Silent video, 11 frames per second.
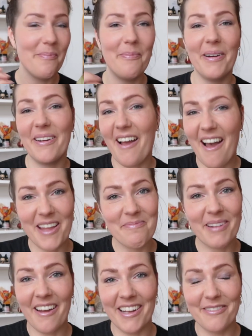But I'm
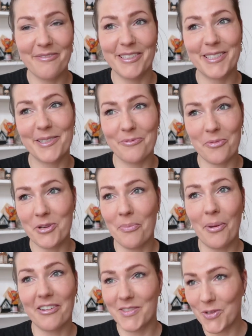kind of a subscription
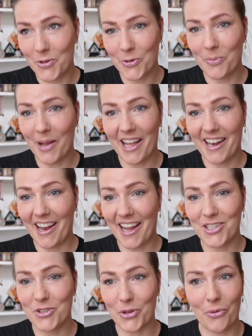box noob, and
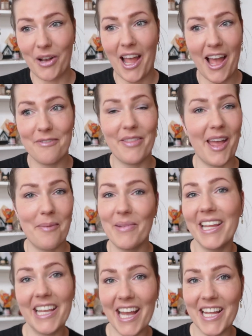I don't have that
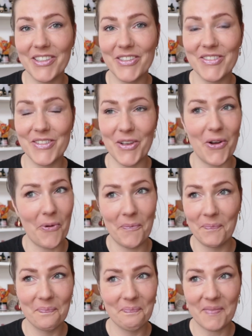many candles, so
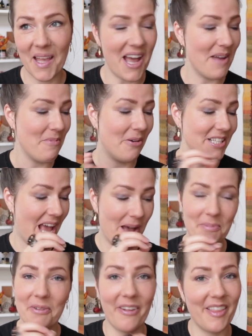I'm always
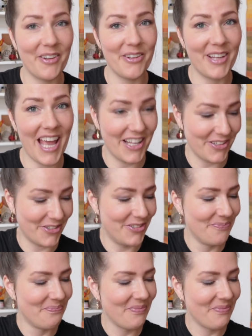happy with a good candle.